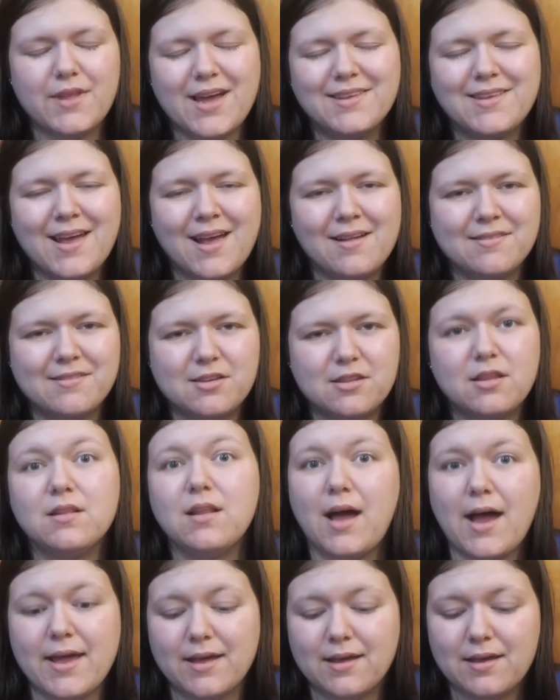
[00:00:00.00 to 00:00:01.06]
they danced to The
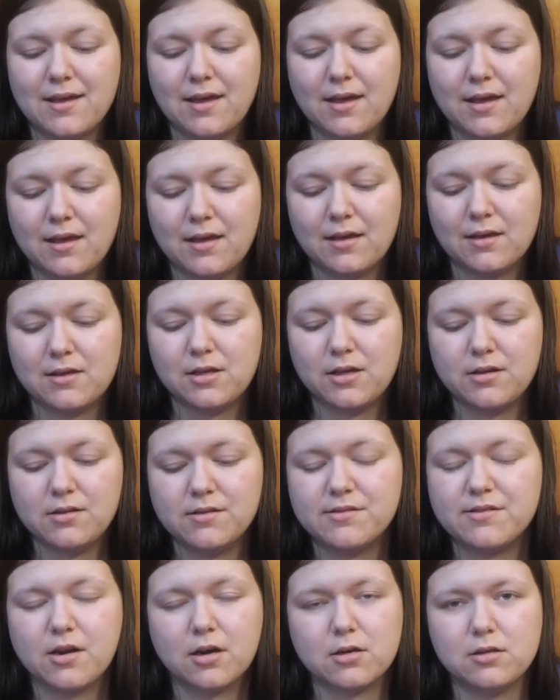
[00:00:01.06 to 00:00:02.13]
Lion King,
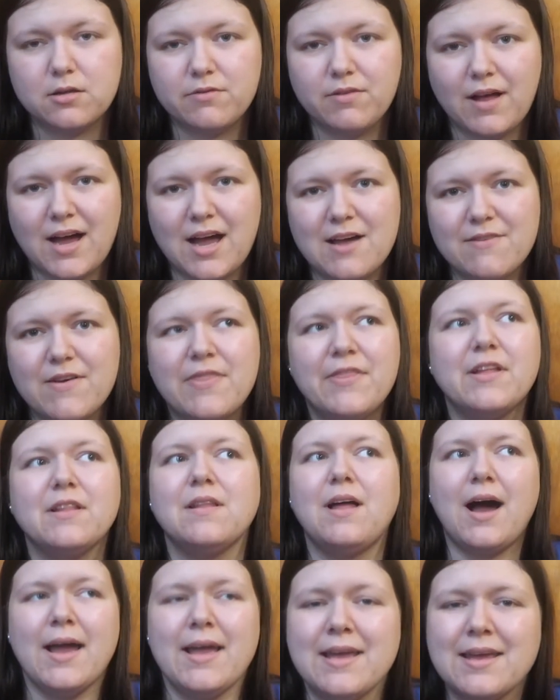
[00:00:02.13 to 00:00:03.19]
Circle of Life, and The
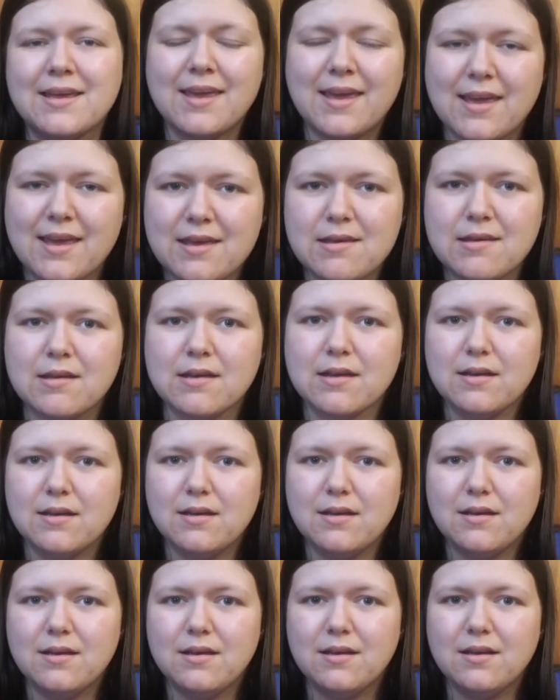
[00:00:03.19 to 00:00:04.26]
Lion King
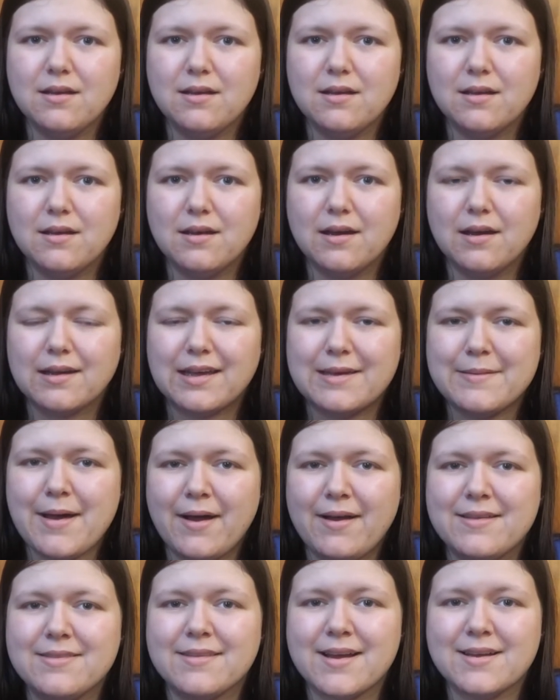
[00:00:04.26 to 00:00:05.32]
came
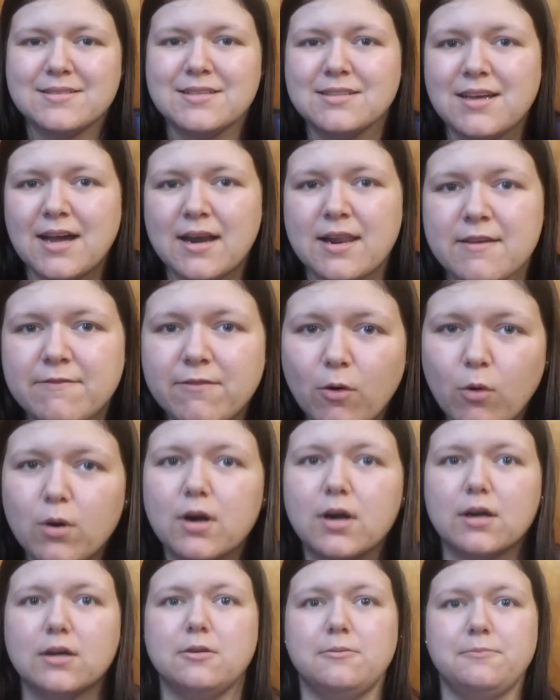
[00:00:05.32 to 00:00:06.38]
out in
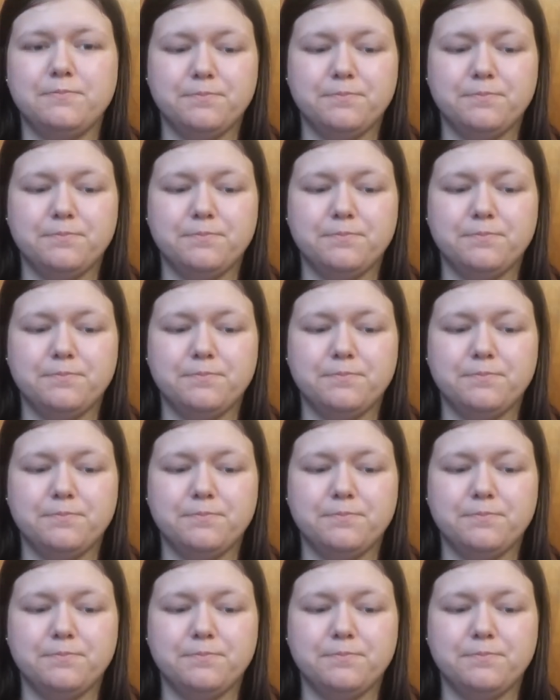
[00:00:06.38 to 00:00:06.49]
1994.